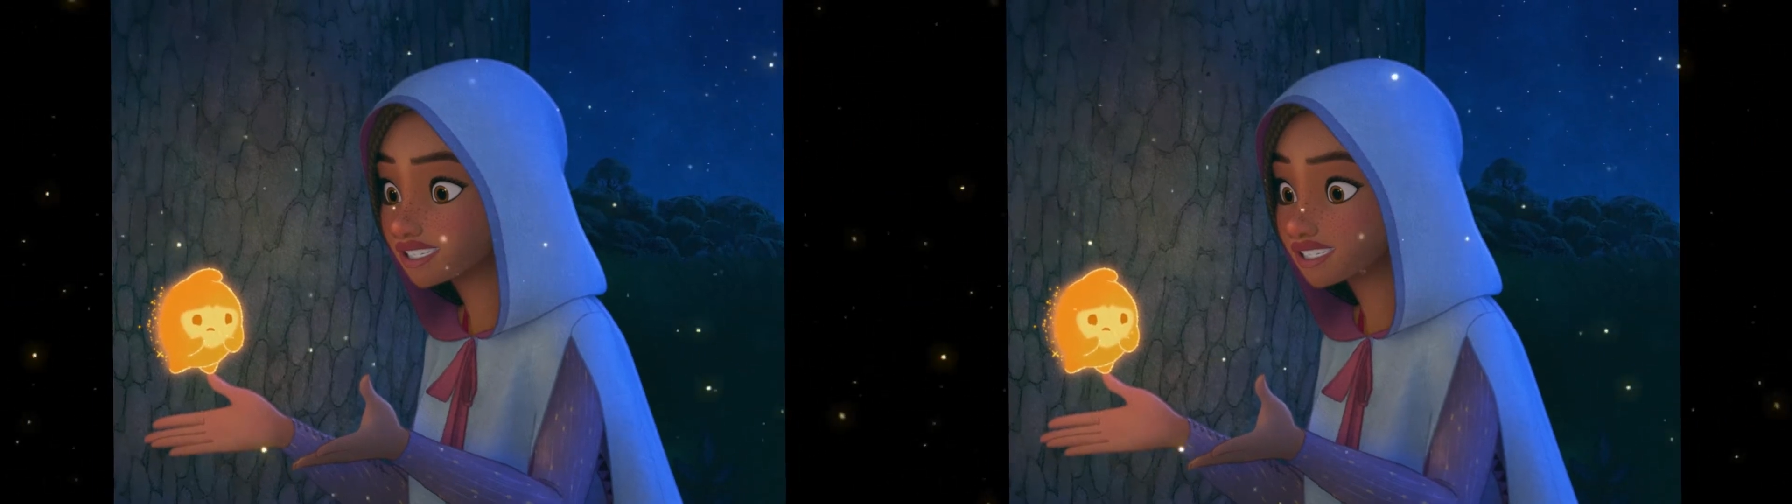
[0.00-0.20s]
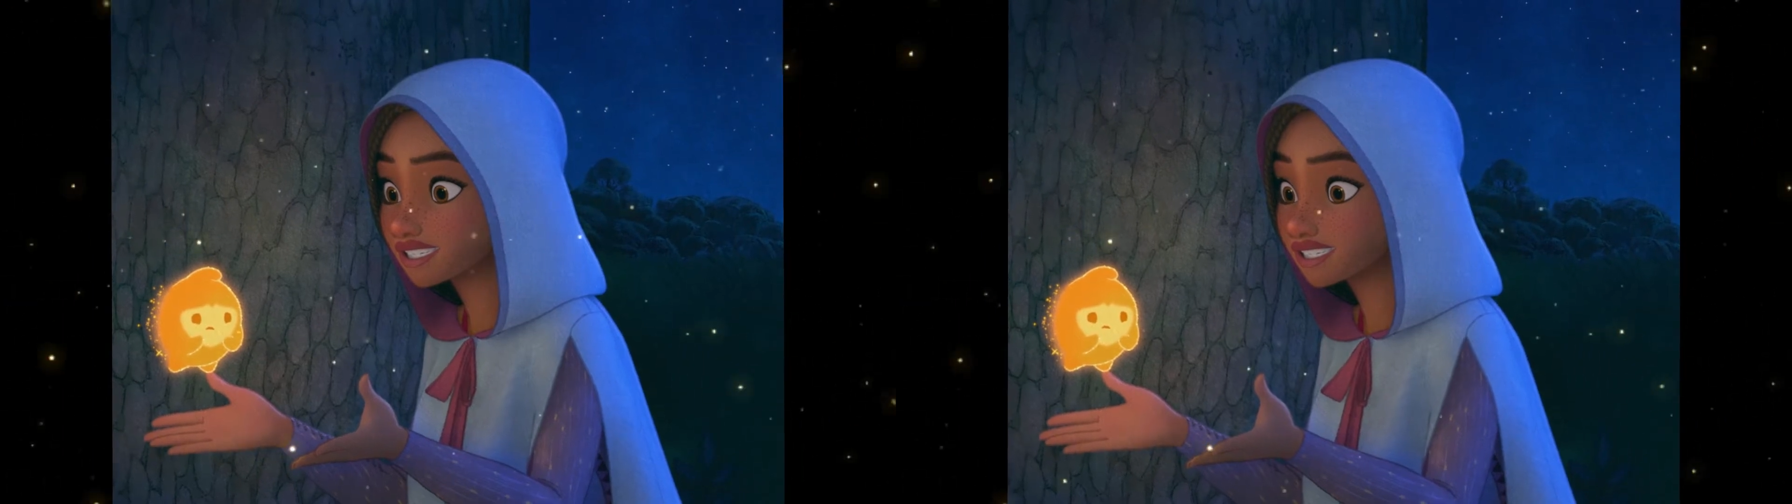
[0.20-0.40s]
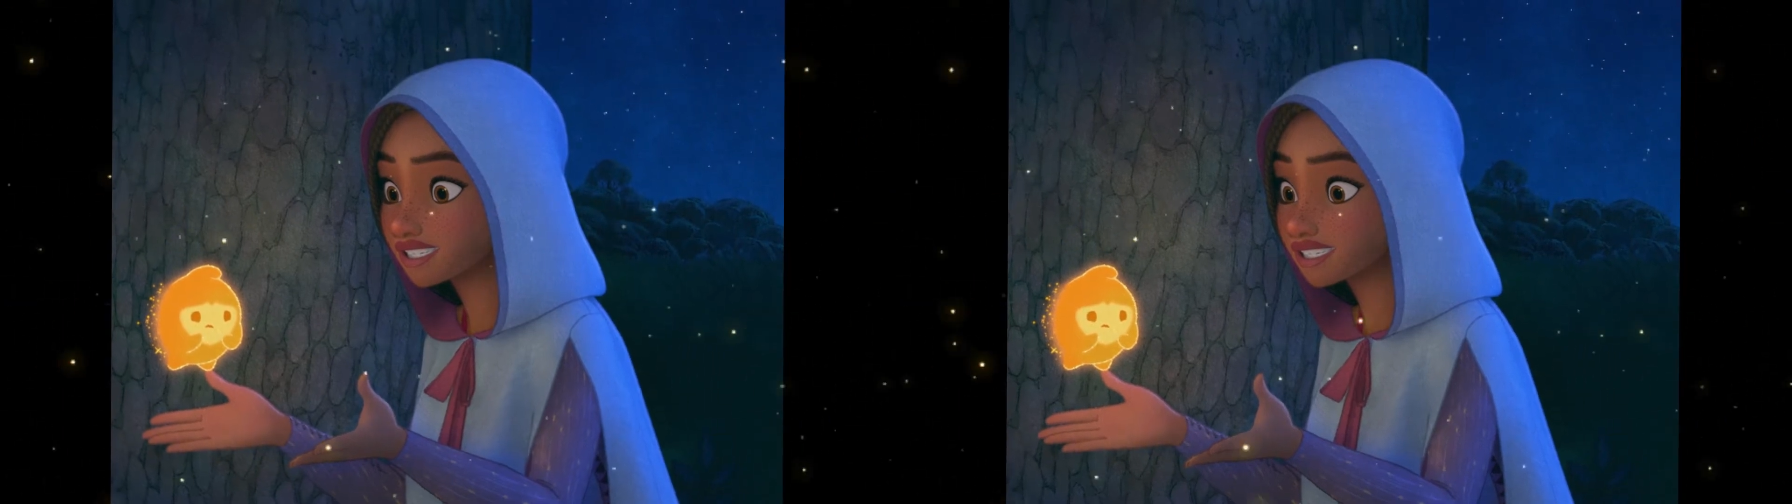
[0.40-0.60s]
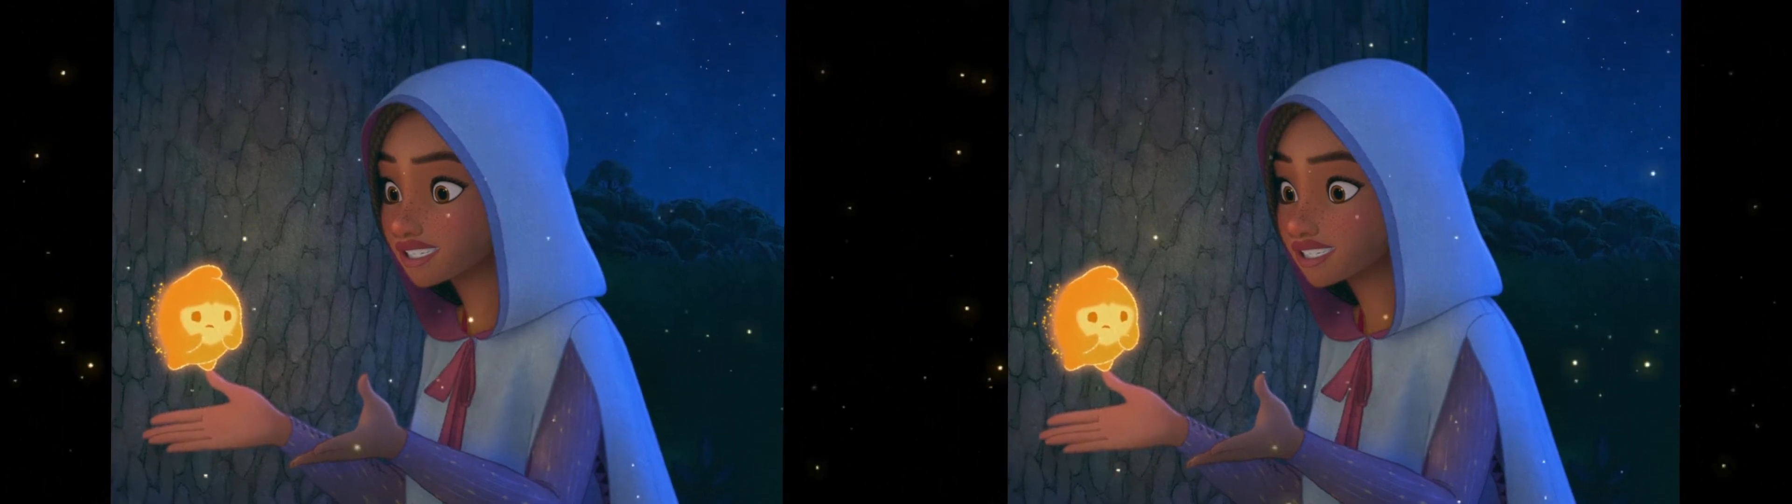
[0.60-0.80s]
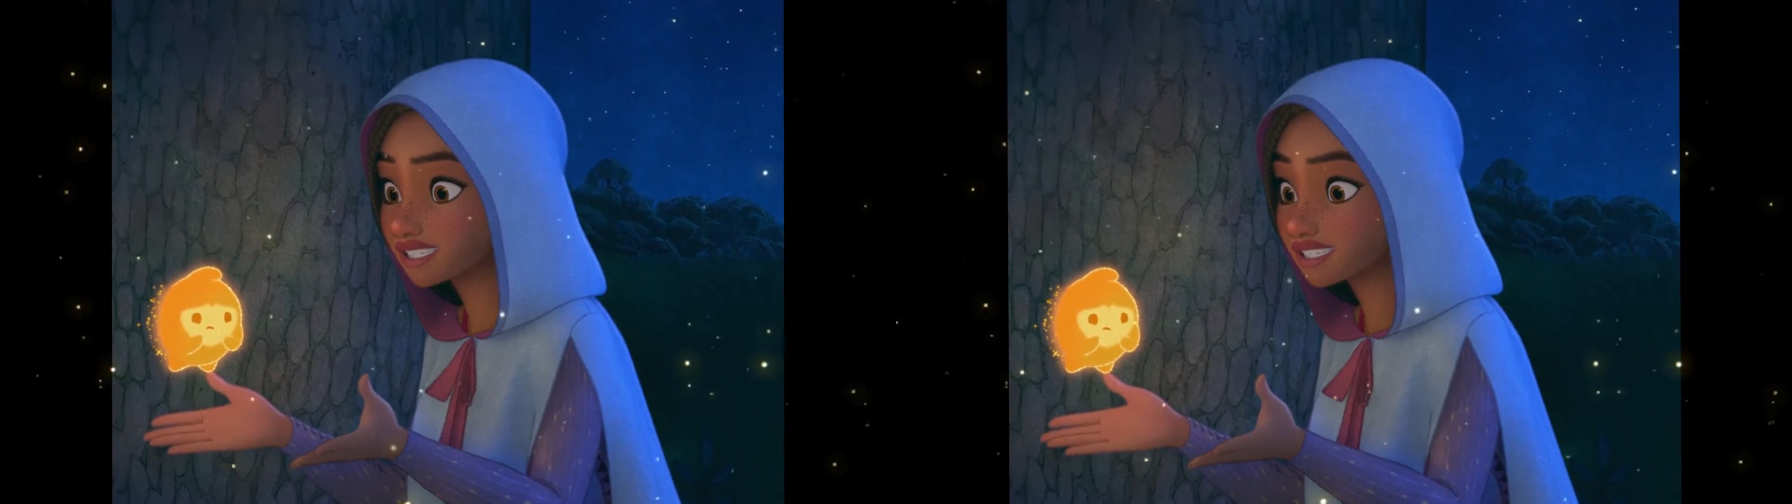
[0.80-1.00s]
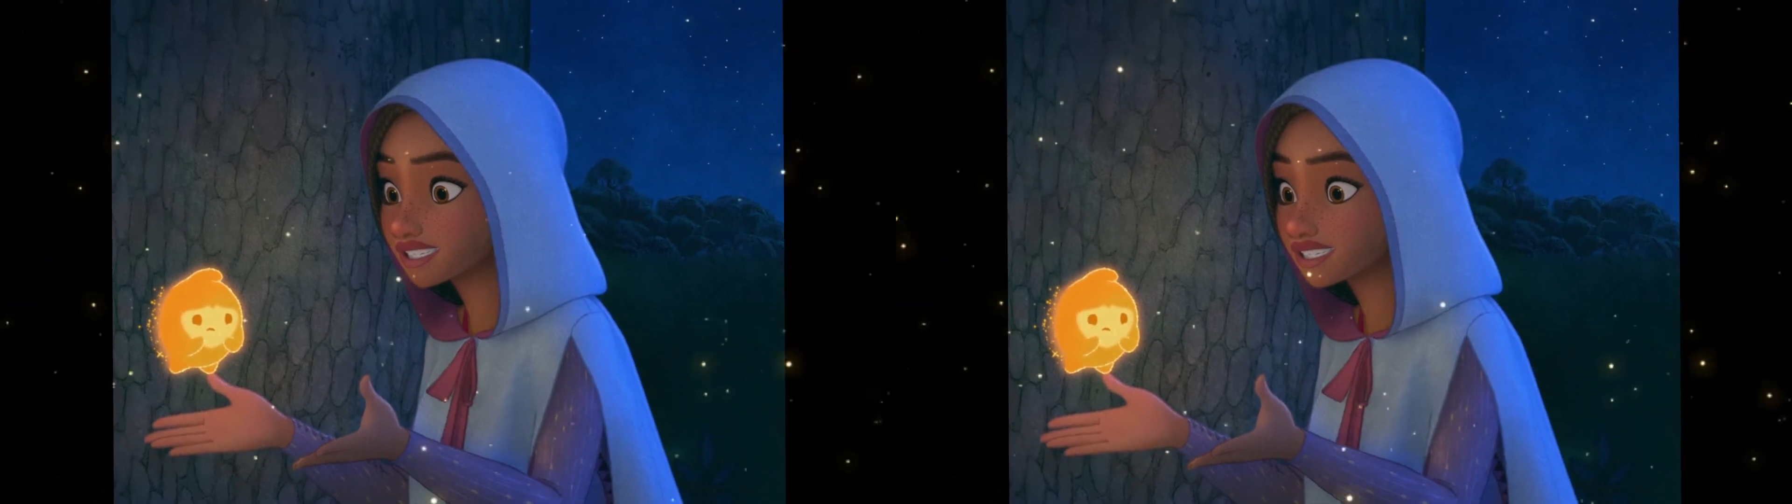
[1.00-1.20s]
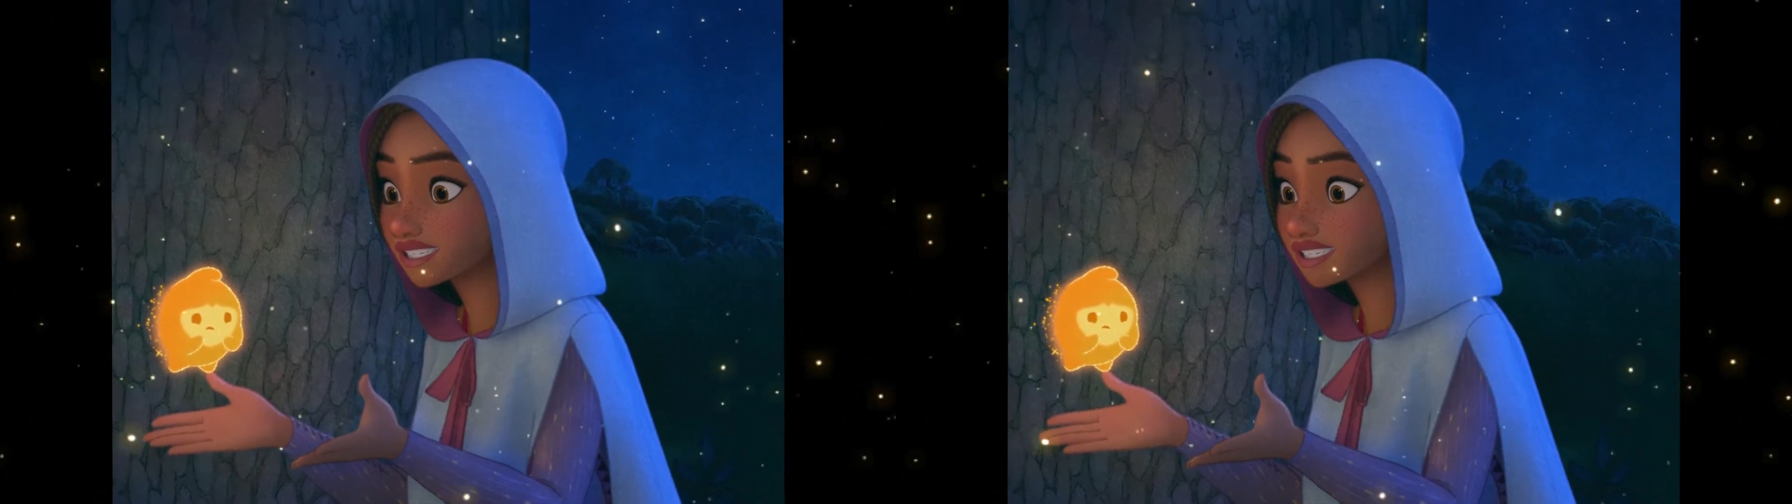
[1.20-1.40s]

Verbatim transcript: is a crucial component